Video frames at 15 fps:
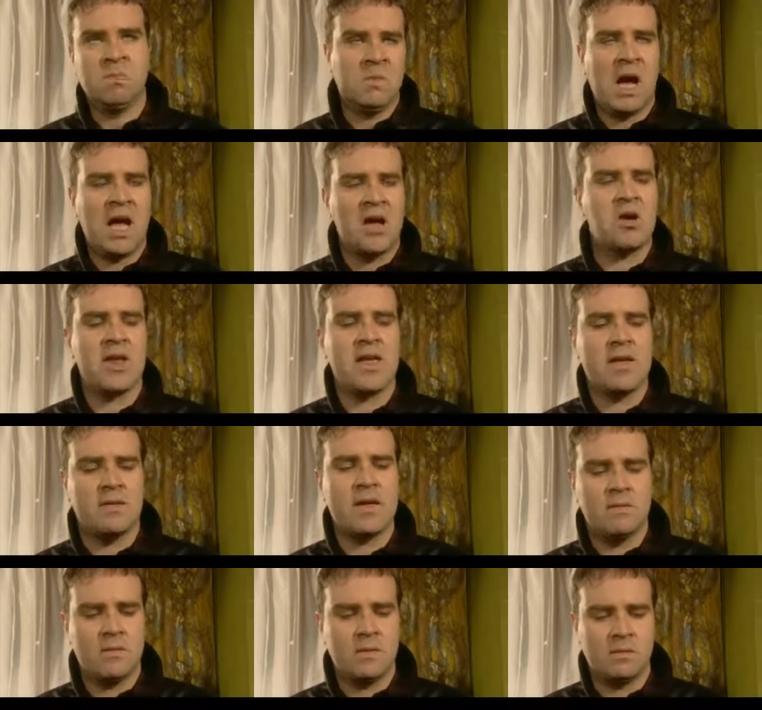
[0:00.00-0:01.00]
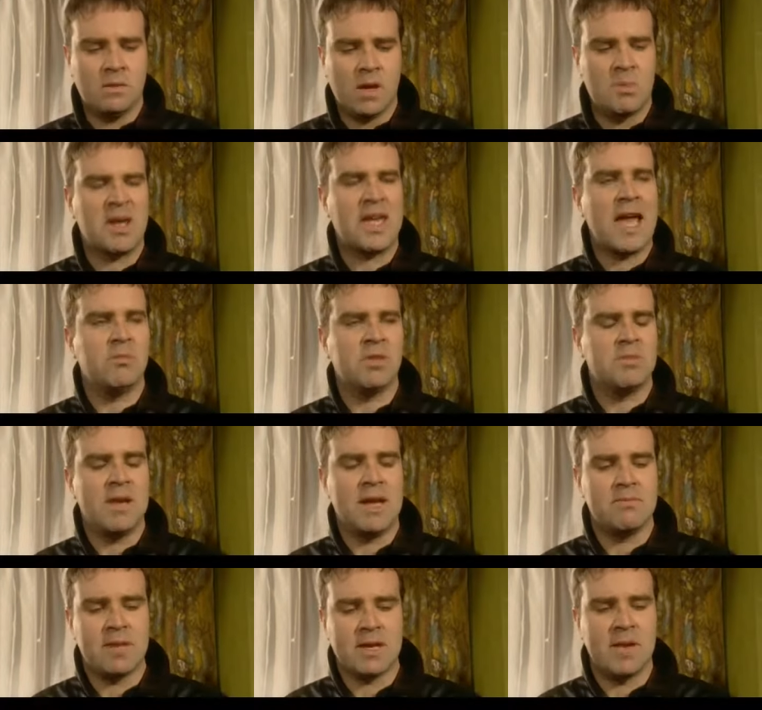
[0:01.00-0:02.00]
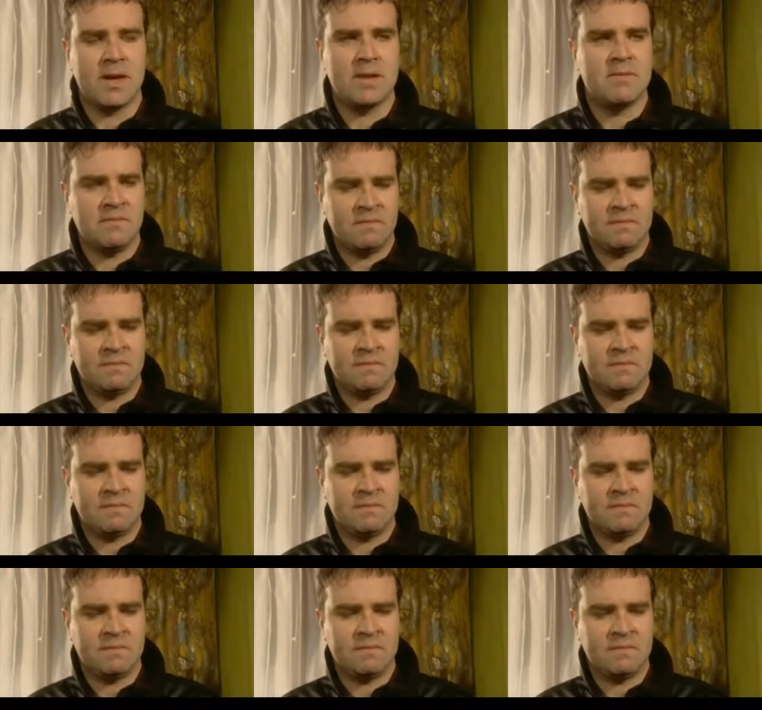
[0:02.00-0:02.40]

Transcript: Aye, all right. I'm a gambling man, big man.